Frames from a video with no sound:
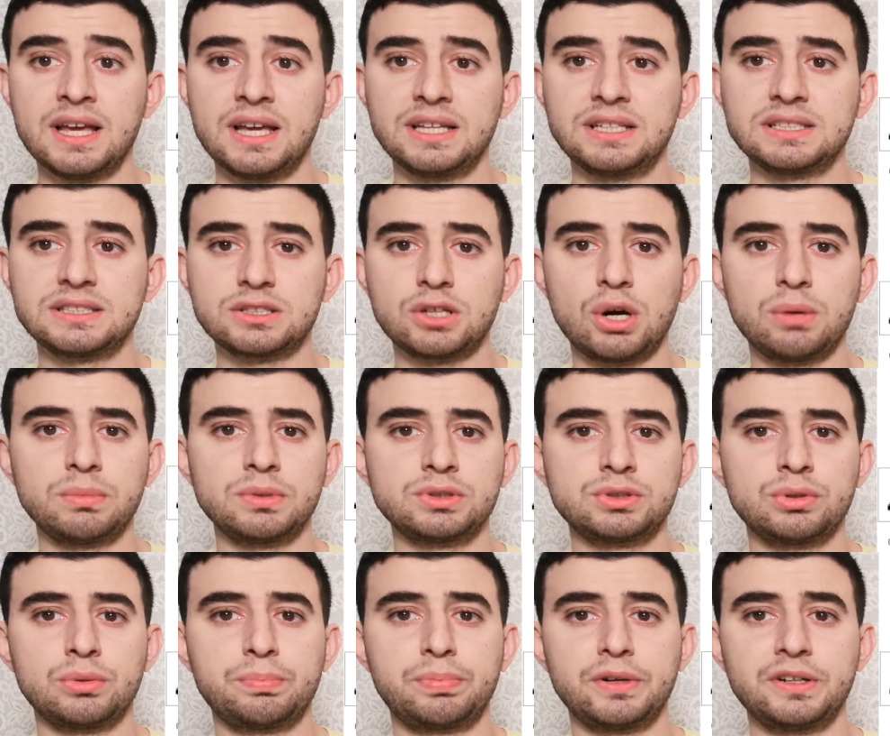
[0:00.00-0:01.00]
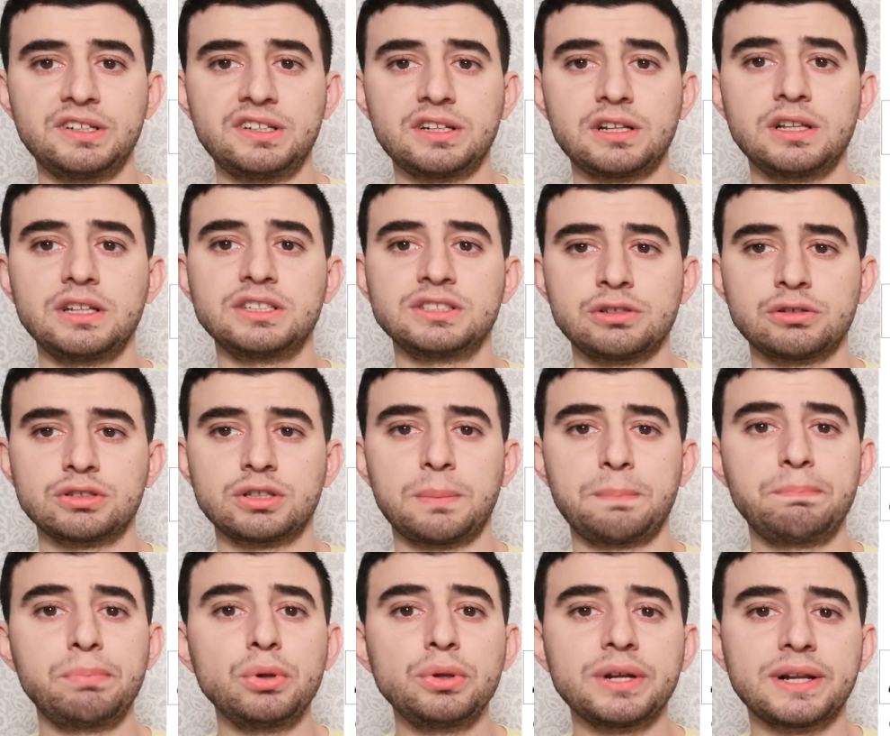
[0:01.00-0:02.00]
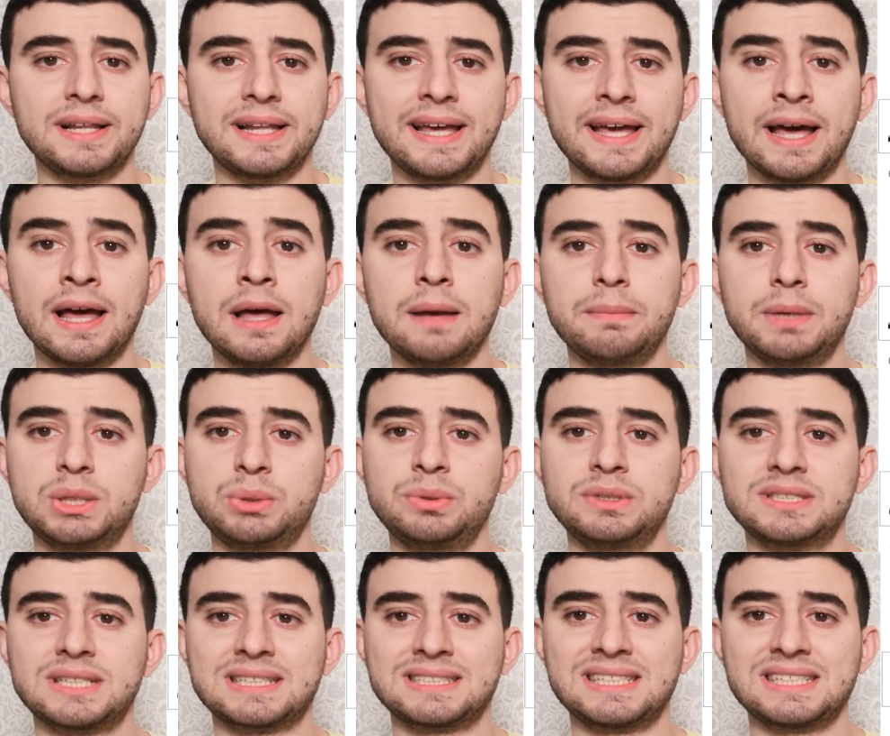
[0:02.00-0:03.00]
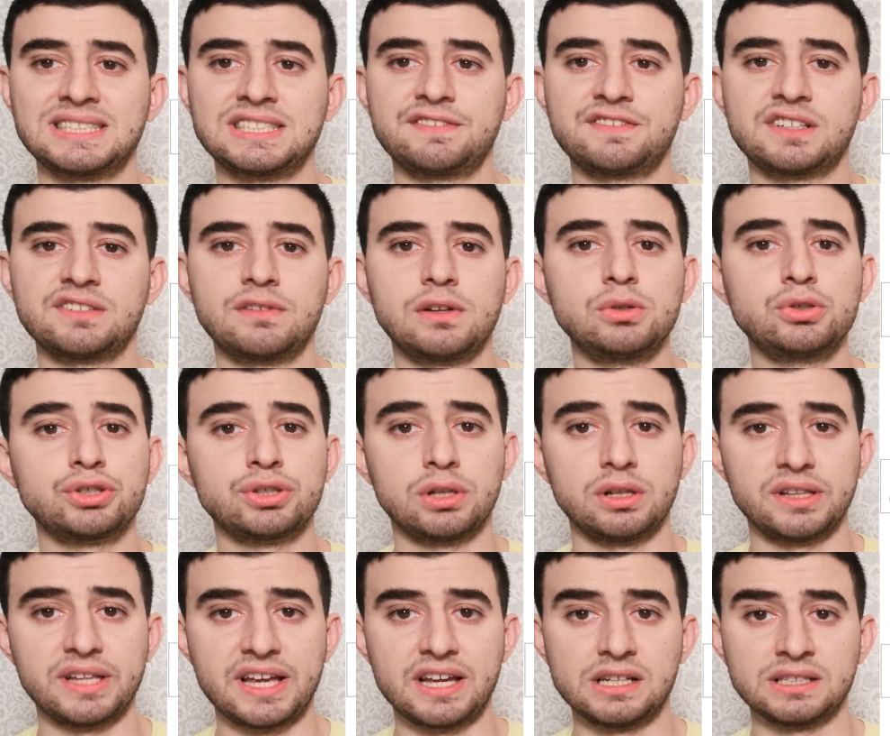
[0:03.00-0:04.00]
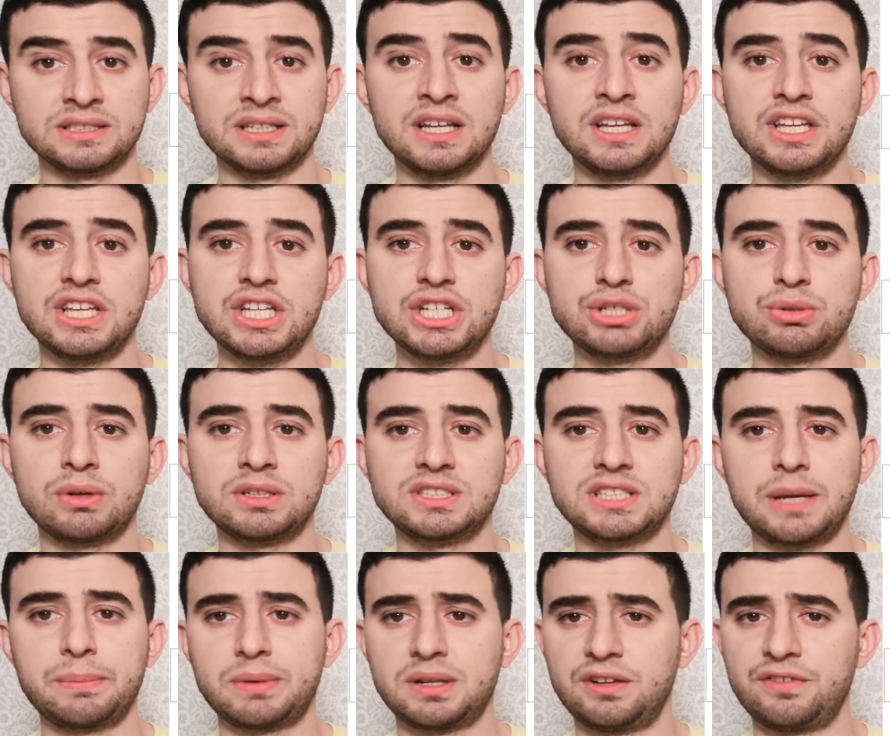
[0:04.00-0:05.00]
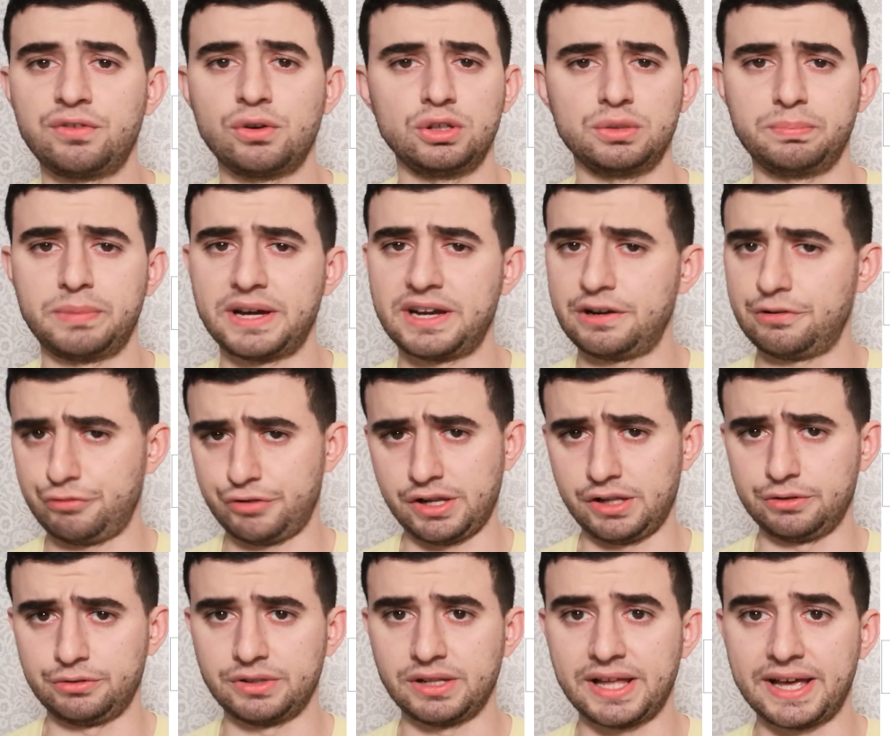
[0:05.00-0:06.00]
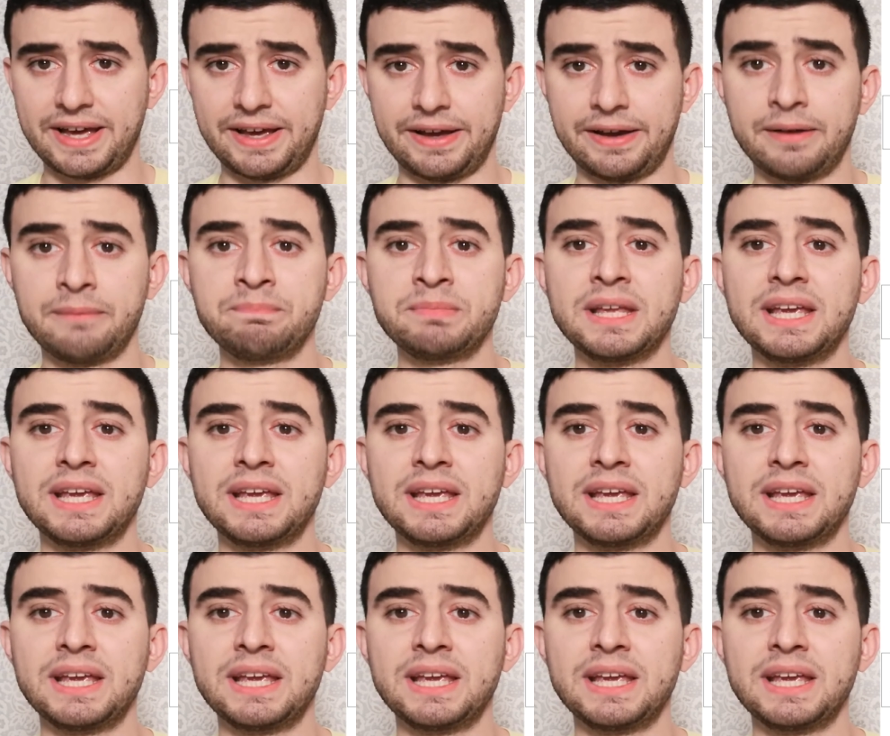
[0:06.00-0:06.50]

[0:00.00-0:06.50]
It is common to periodically insert a pooling layer between successive convolutional layers, each one typically followed by a ReLU layer.